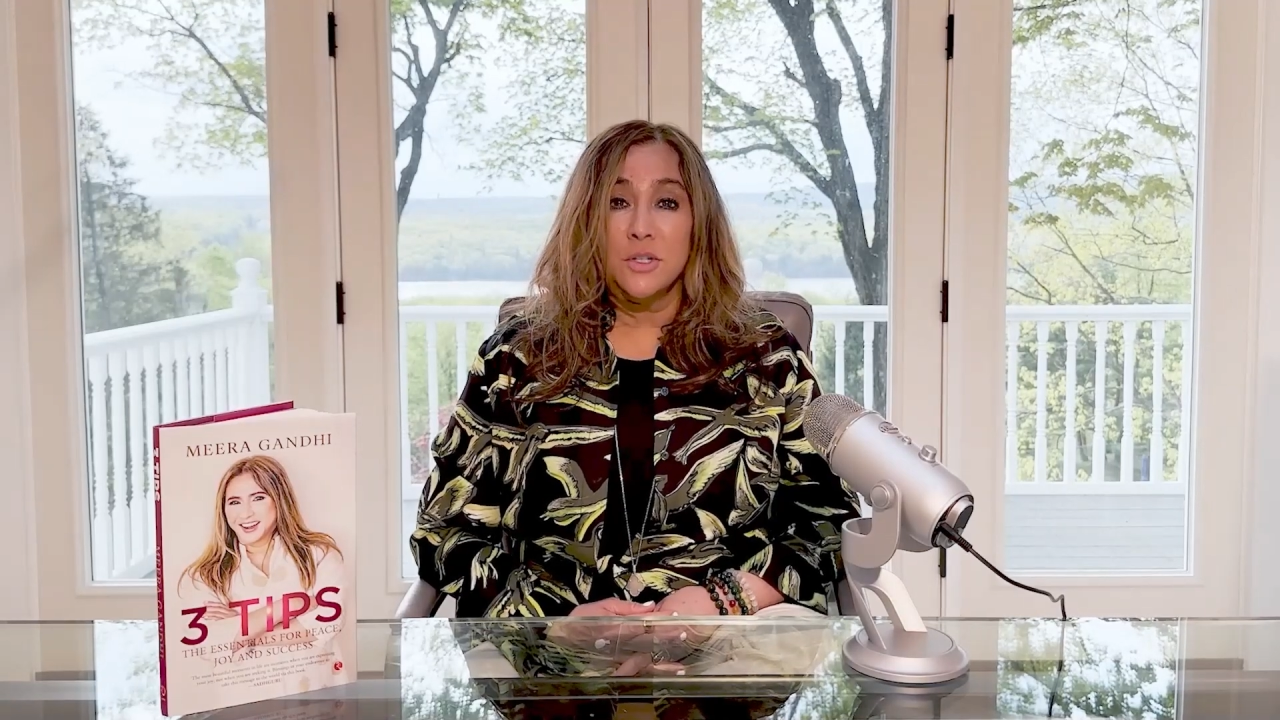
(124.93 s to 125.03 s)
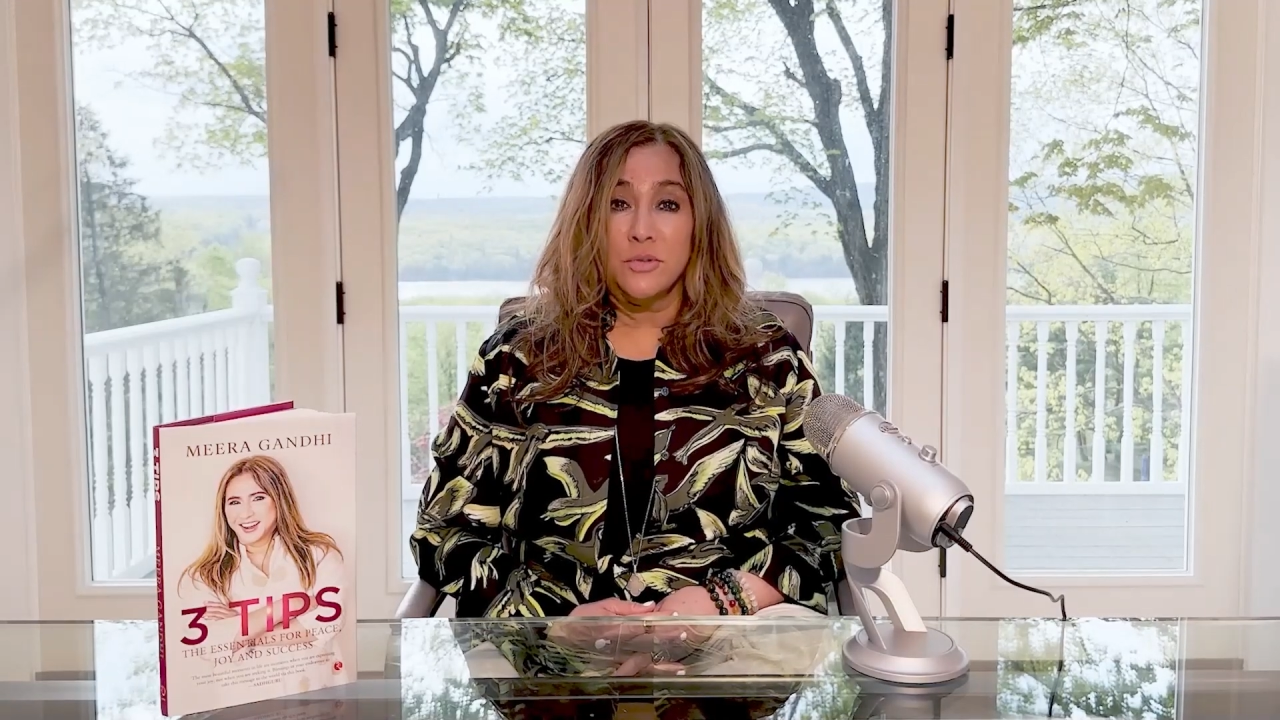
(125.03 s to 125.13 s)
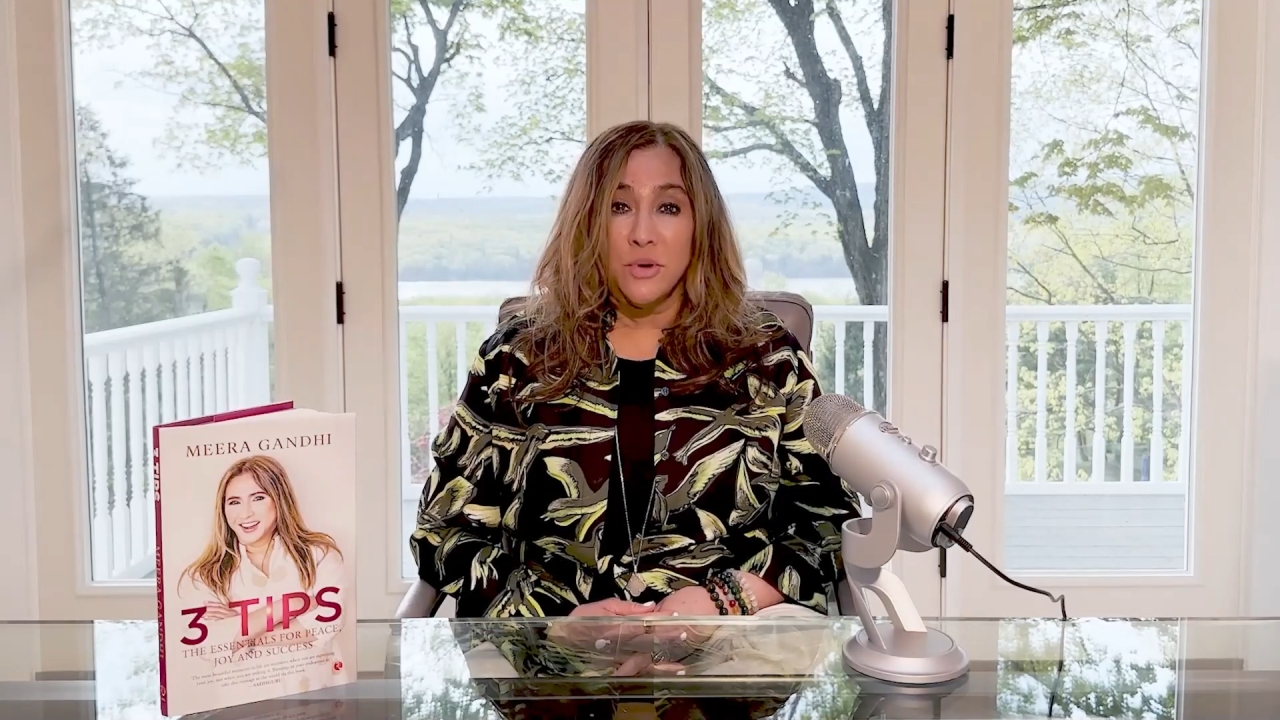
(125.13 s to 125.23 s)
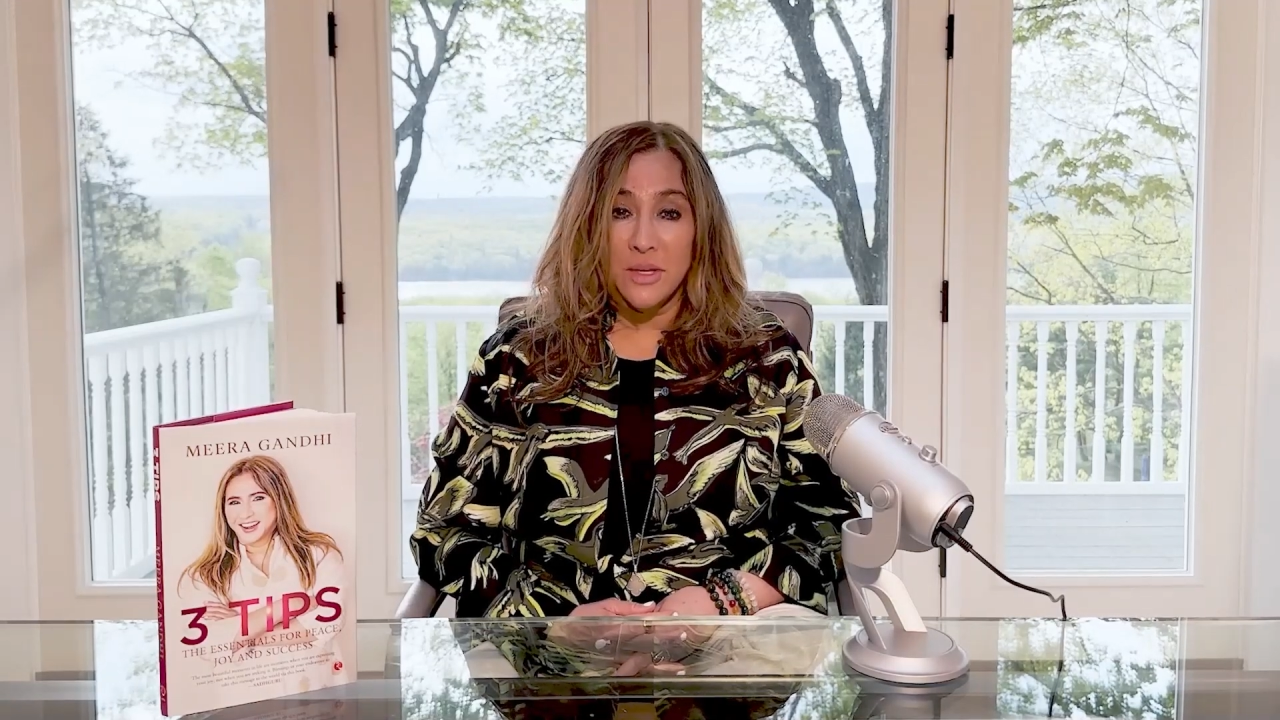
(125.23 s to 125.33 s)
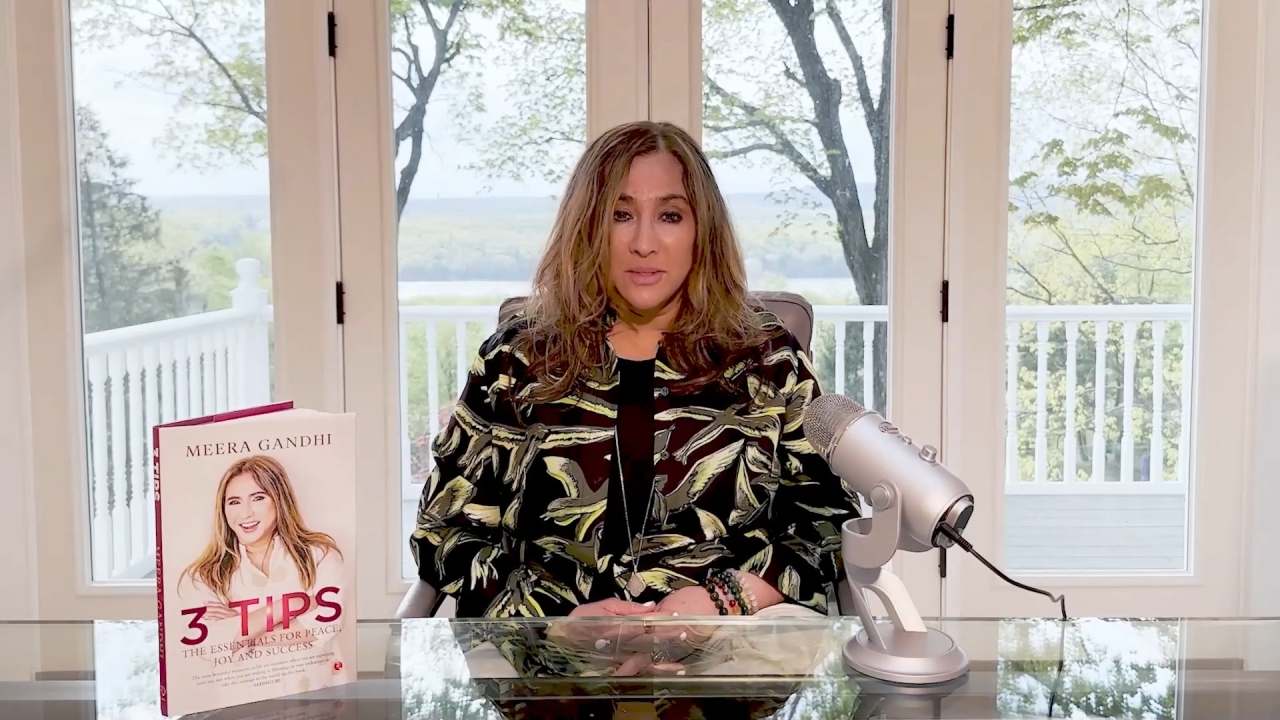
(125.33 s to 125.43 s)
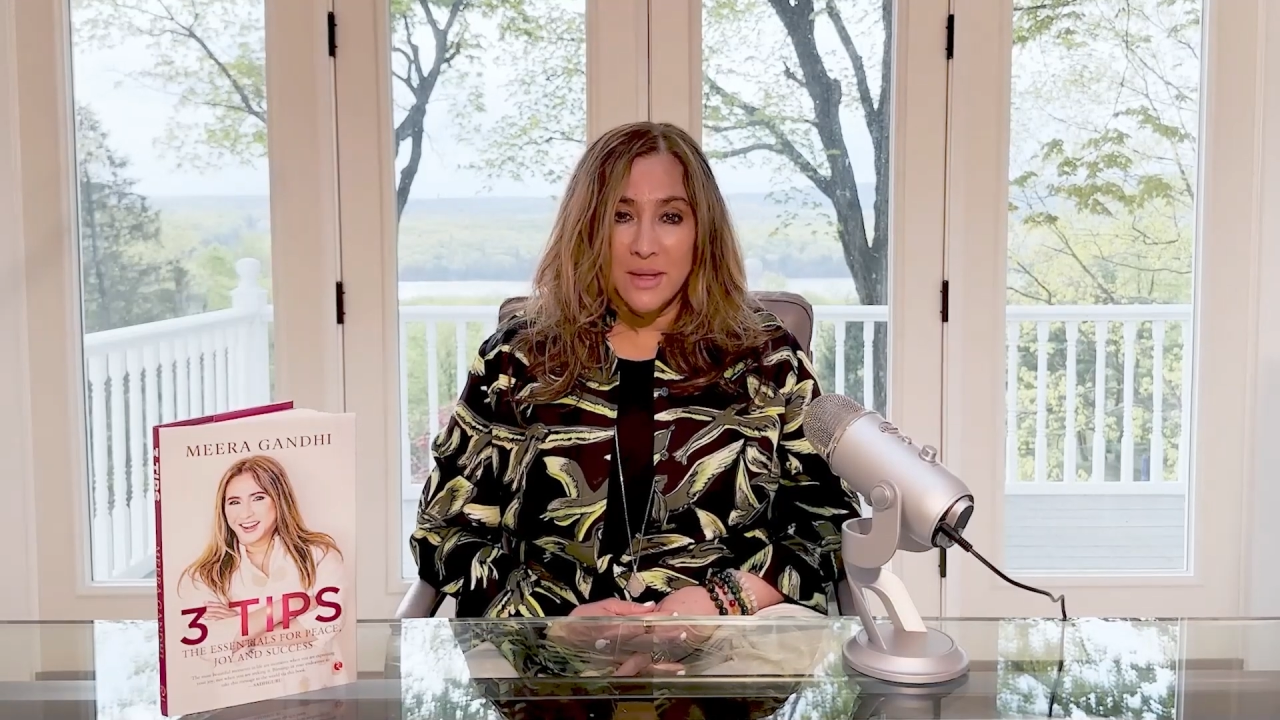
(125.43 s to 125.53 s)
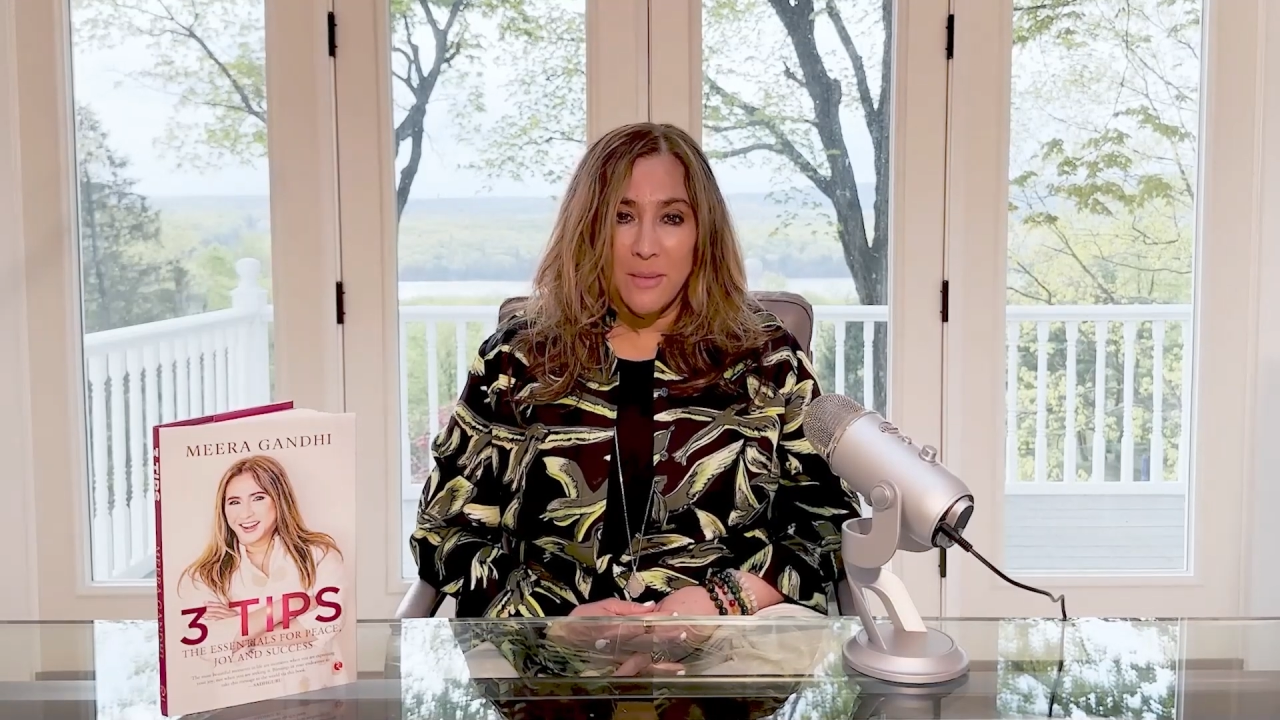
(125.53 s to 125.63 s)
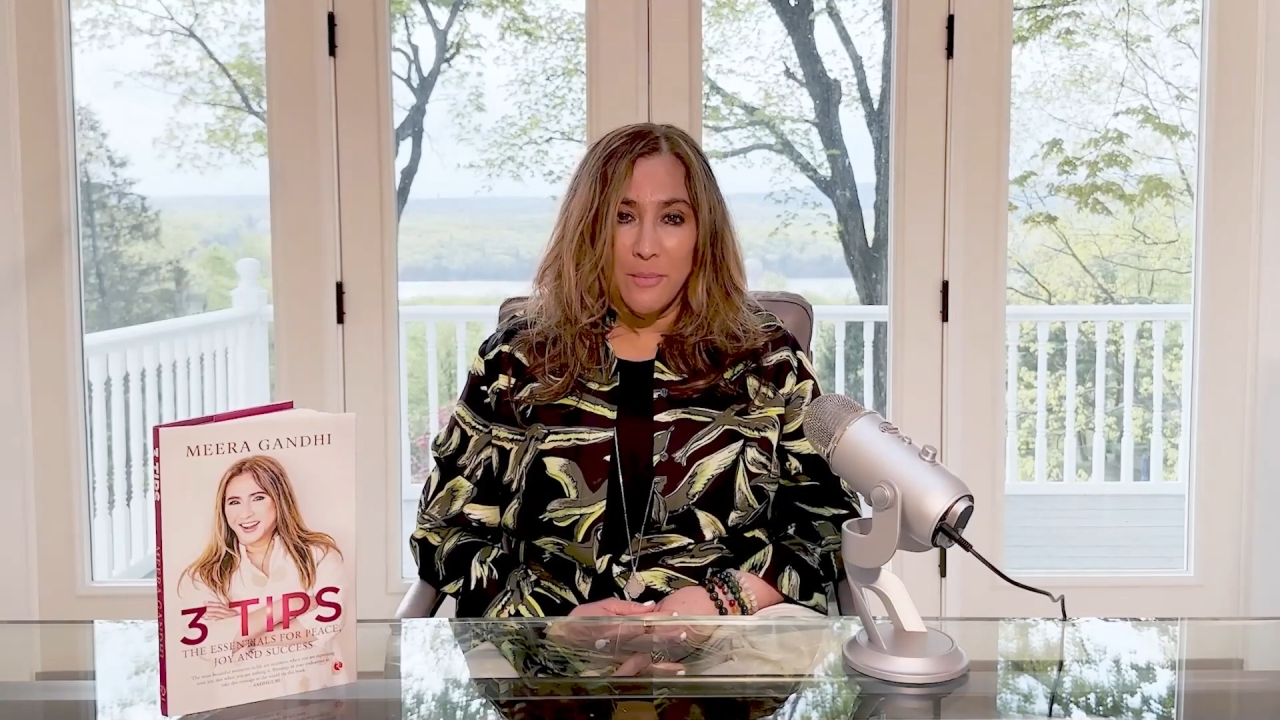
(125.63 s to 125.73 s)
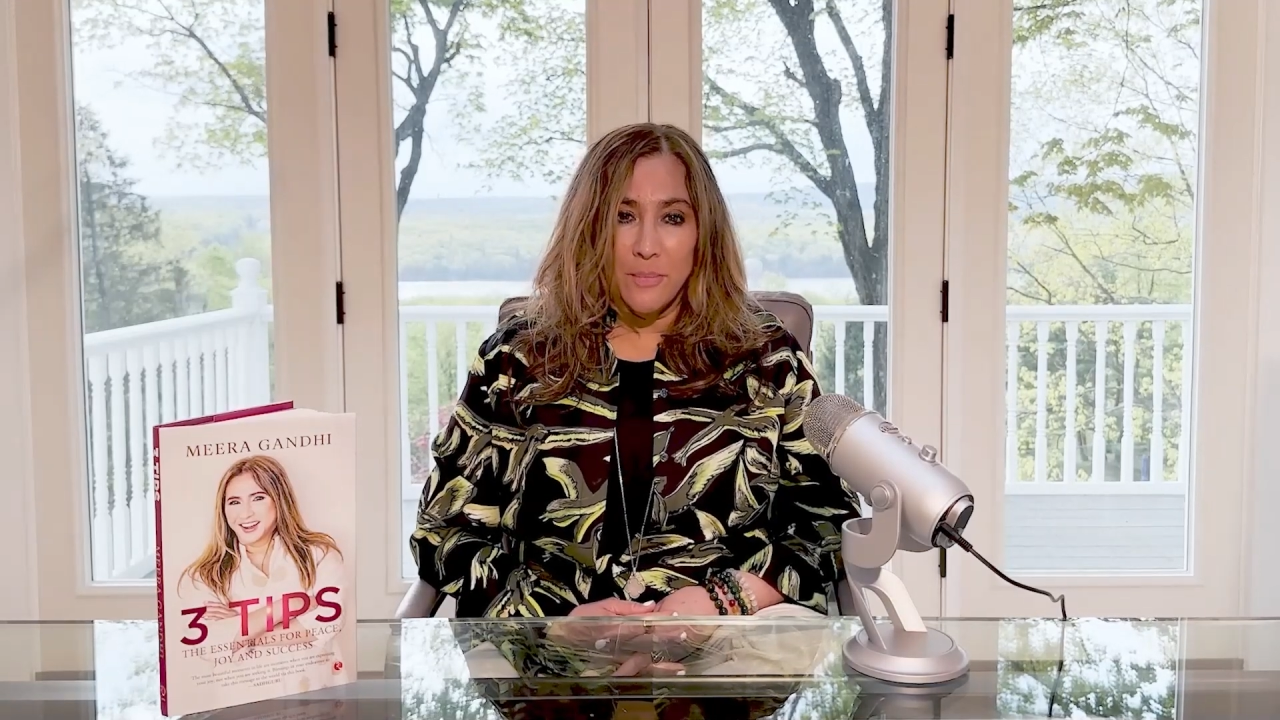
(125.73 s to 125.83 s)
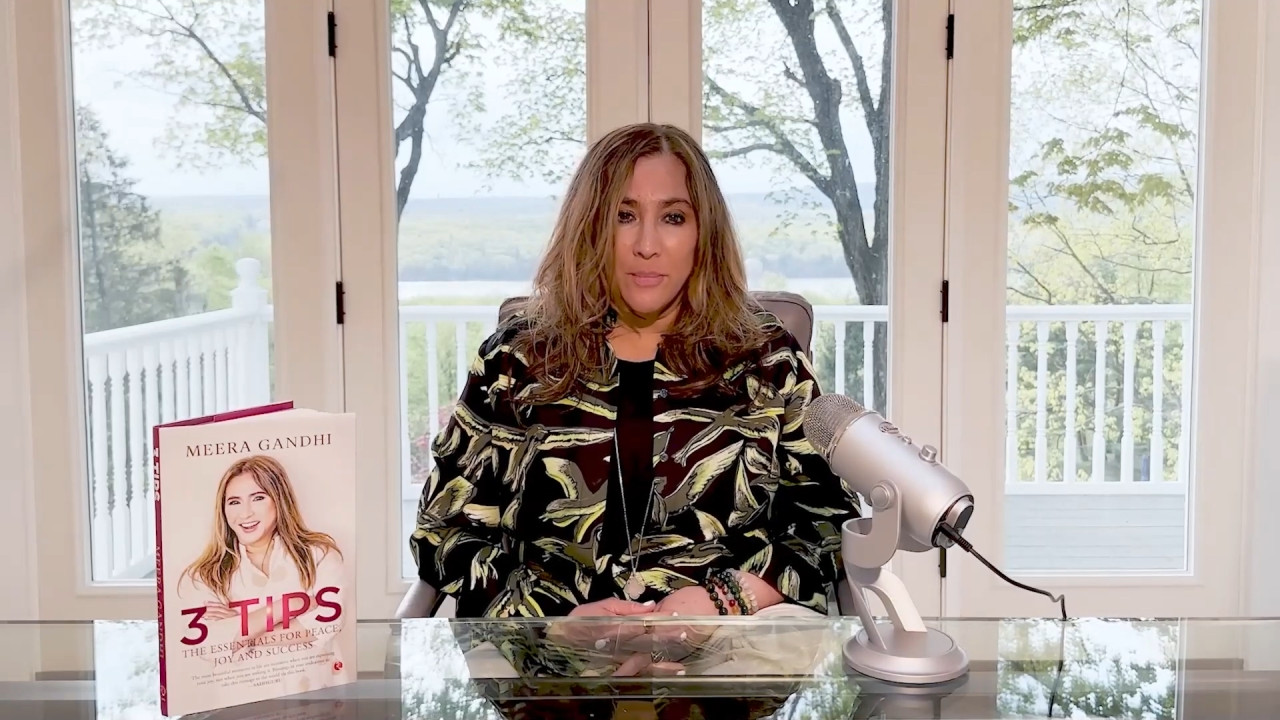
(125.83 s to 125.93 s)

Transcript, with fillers: trust them.